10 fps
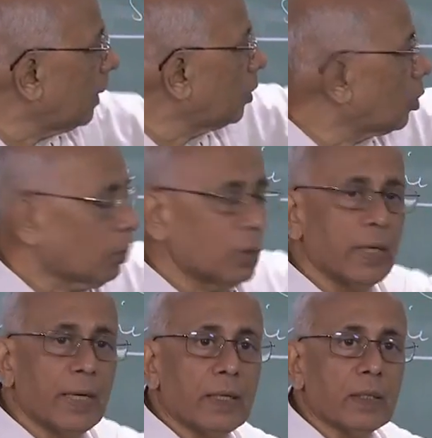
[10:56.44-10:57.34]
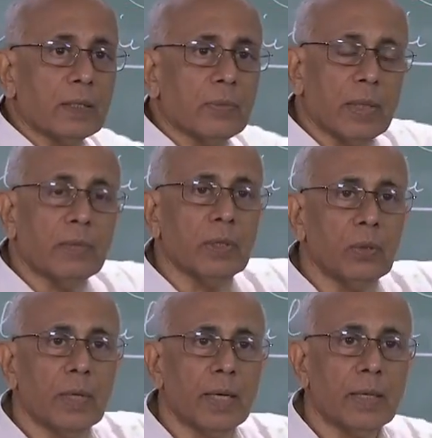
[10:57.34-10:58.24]
able to put detectors wherever
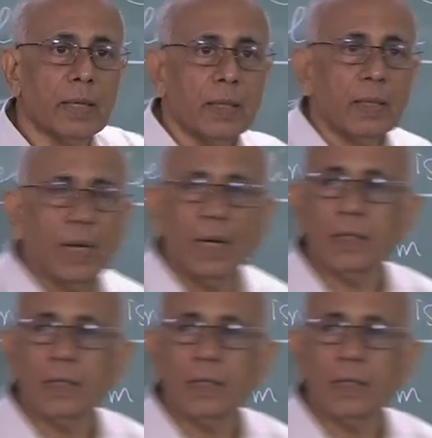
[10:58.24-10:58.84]
you like and